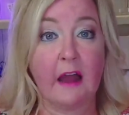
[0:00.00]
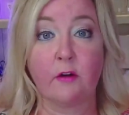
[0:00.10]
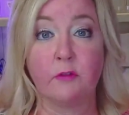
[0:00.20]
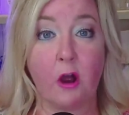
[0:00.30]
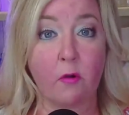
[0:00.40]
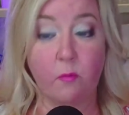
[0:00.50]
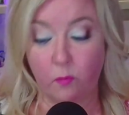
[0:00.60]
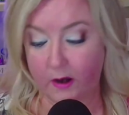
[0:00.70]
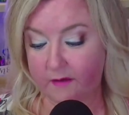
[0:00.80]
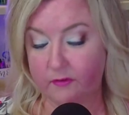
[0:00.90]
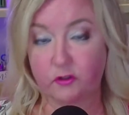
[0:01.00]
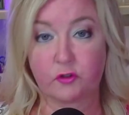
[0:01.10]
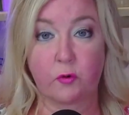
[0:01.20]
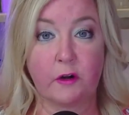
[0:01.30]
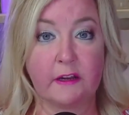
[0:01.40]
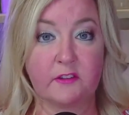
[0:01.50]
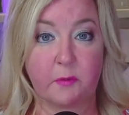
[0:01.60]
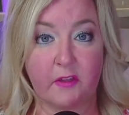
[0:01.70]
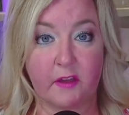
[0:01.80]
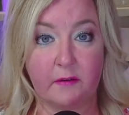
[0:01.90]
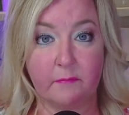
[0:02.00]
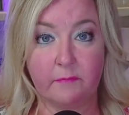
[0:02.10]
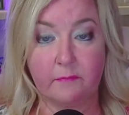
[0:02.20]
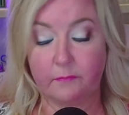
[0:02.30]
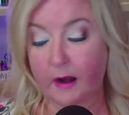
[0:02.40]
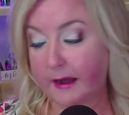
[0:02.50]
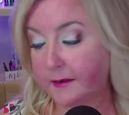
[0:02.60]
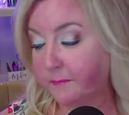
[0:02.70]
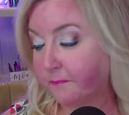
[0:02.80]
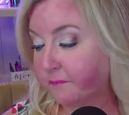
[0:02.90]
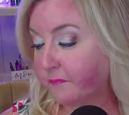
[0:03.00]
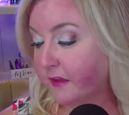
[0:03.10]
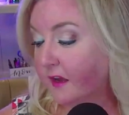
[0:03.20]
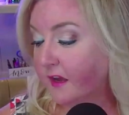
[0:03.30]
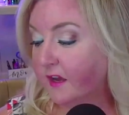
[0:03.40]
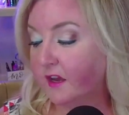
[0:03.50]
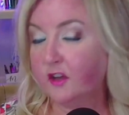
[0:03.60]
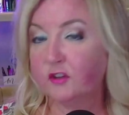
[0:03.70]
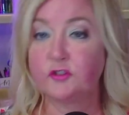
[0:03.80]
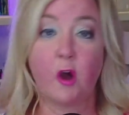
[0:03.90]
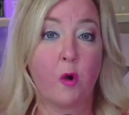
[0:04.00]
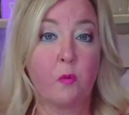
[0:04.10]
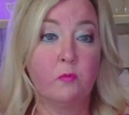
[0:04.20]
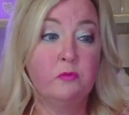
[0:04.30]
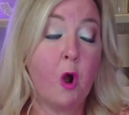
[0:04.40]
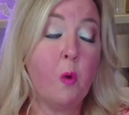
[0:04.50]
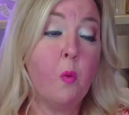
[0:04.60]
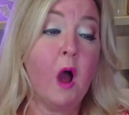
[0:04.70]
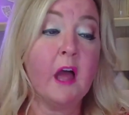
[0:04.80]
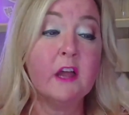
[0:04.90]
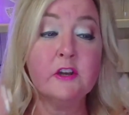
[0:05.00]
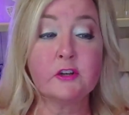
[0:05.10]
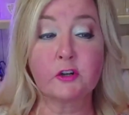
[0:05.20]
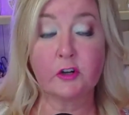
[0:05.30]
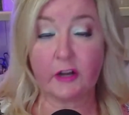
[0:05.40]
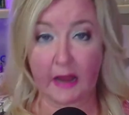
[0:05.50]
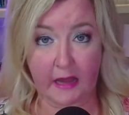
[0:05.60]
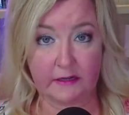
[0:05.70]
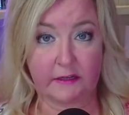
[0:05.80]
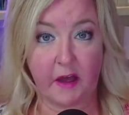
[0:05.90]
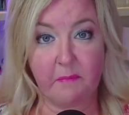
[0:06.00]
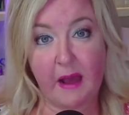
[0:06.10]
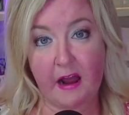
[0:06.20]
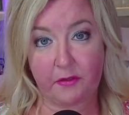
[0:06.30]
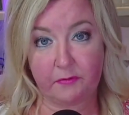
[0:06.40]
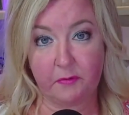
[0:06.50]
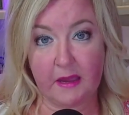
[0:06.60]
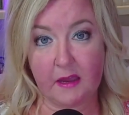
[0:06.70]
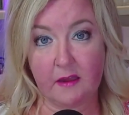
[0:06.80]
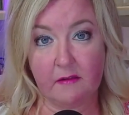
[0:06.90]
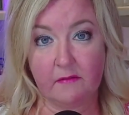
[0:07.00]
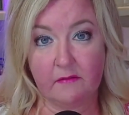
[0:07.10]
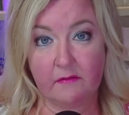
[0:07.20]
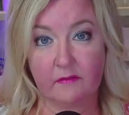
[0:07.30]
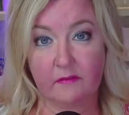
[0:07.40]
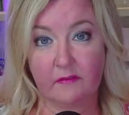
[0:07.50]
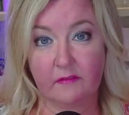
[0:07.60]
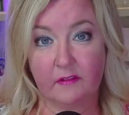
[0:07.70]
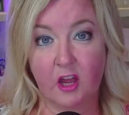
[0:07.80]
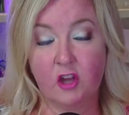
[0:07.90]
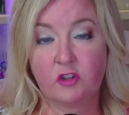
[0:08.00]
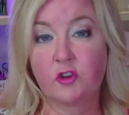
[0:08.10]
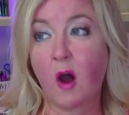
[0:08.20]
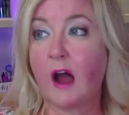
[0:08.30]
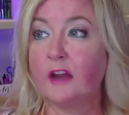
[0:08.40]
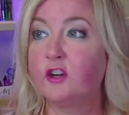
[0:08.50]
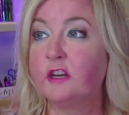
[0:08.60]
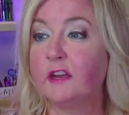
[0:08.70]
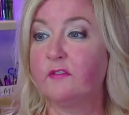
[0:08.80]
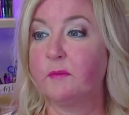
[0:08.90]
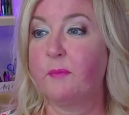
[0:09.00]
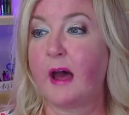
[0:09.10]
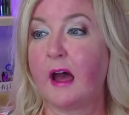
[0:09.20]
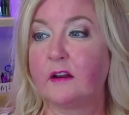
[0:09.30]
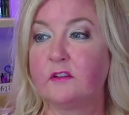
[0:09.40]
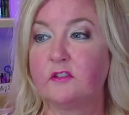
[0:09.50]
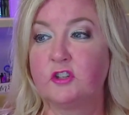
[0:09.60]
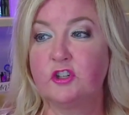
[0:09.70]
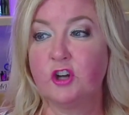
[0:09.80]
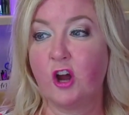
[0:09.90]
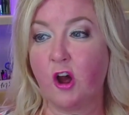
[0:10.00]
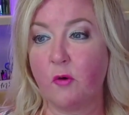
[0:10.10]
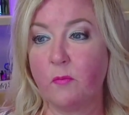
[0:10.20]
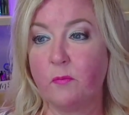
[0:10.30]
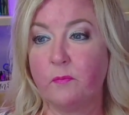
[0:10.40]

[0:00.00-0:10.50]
I don't know. Whatever the story is with it, right? So no wonder it had to come back through me so I could give it back to Joe.